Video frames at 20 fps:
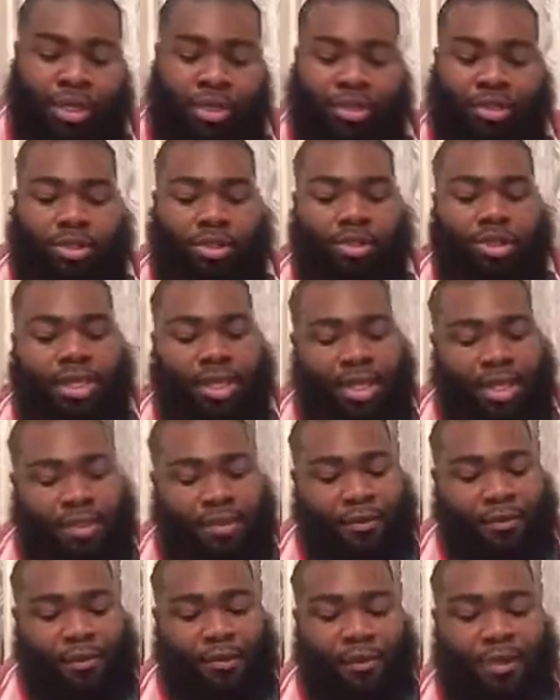So
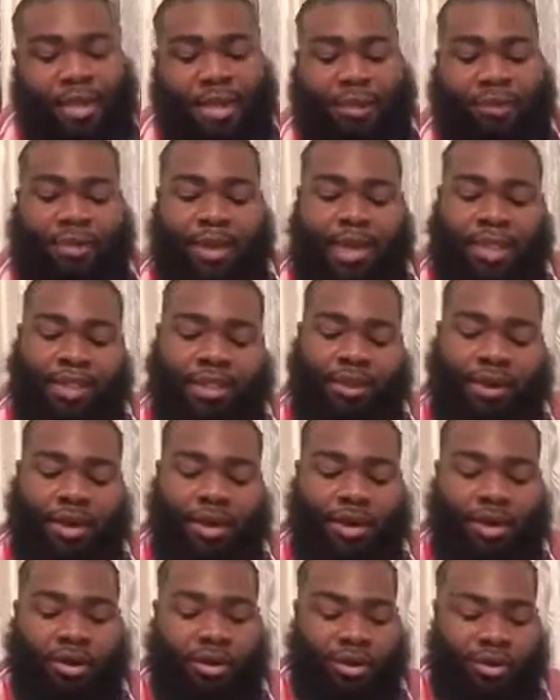then we get back to
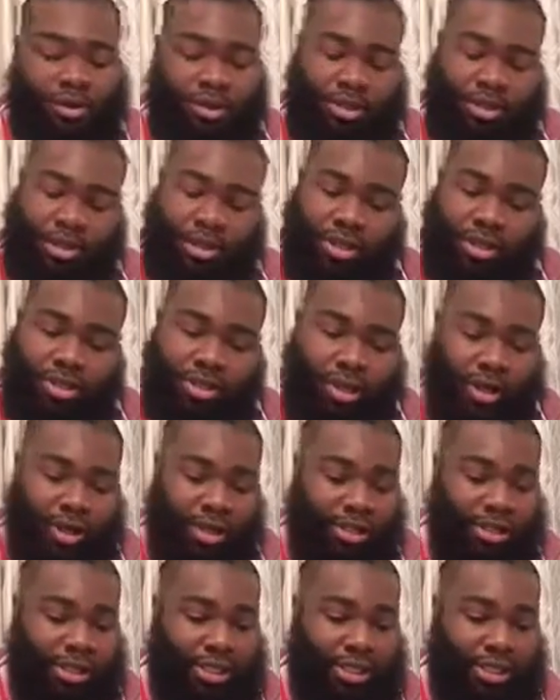the car